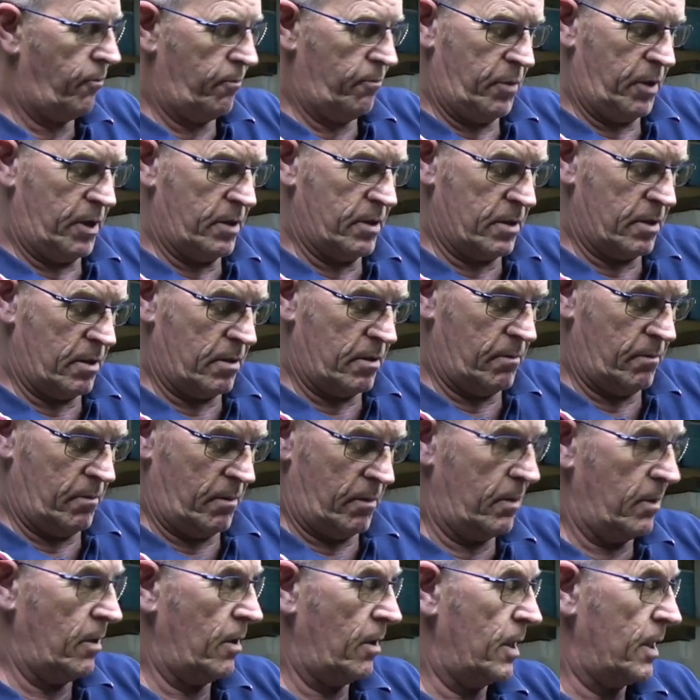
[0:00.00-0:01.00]
because, I,
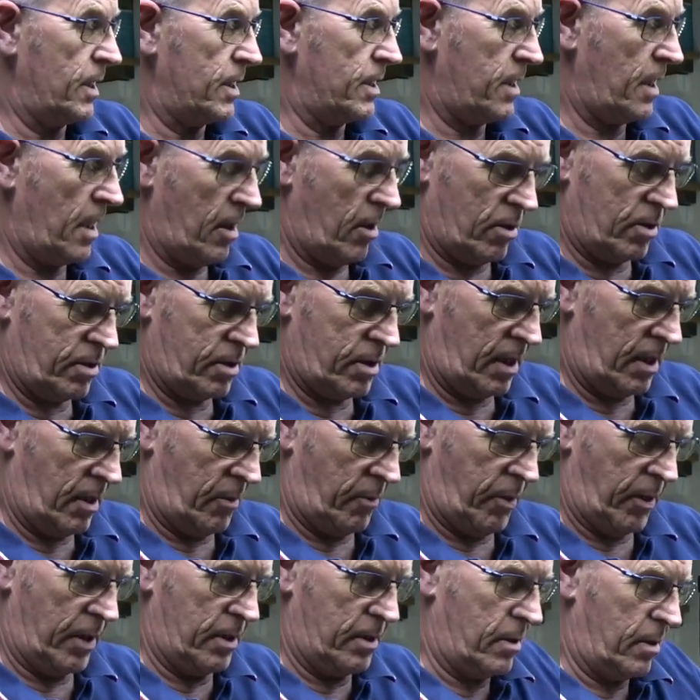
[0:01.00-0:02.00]
like I say, our
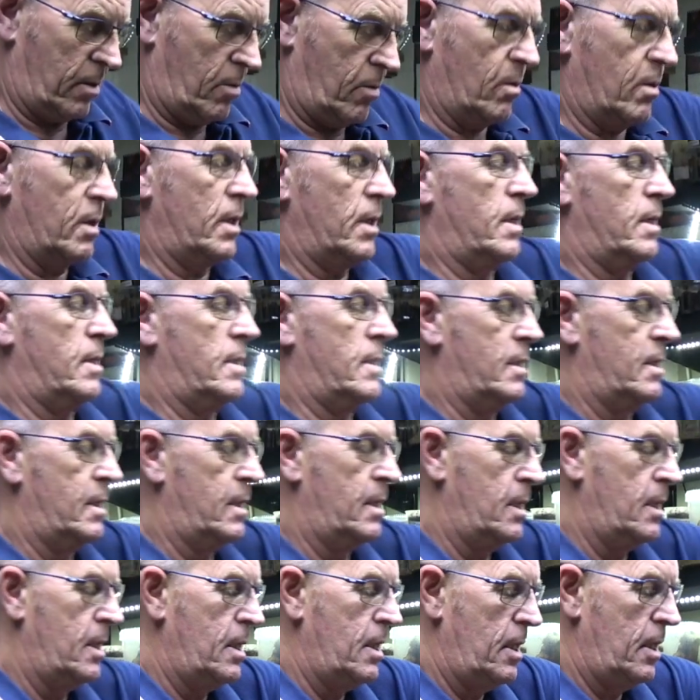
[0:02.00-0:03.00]
centipedes are quite
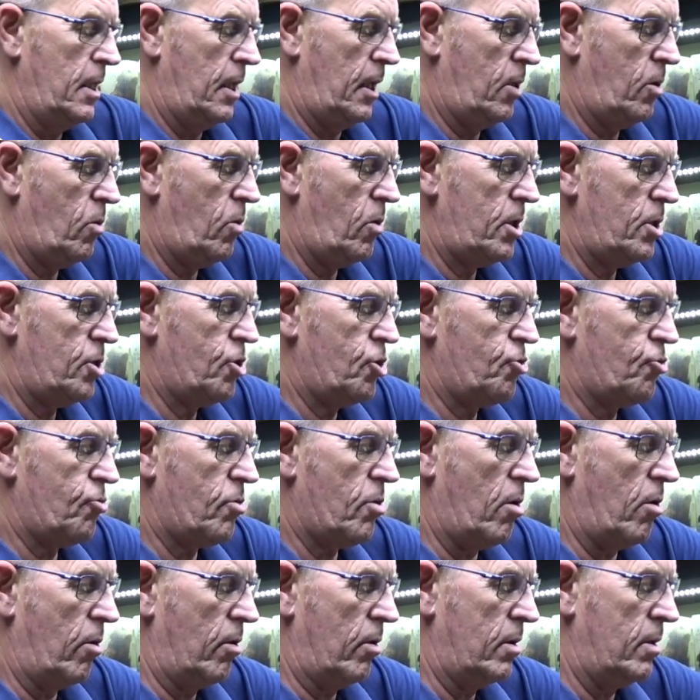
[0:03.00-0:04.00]
they're quite
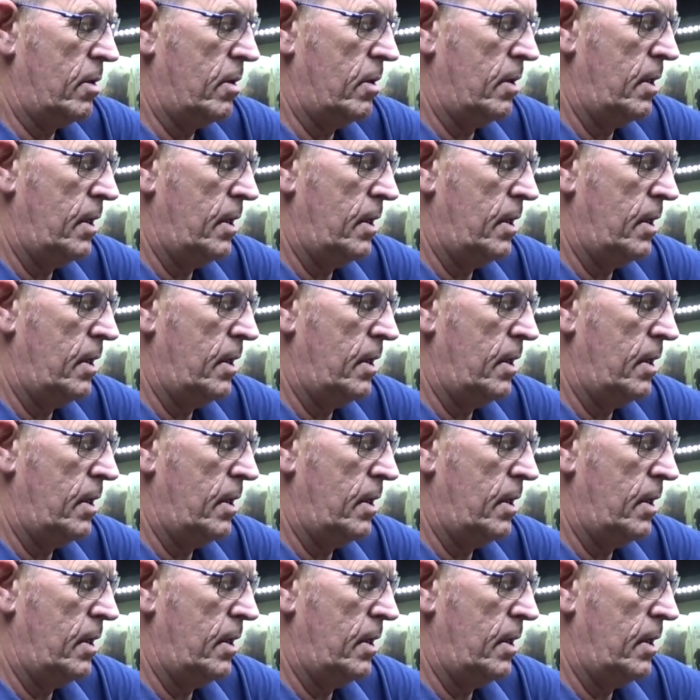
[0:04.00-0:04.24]
strong.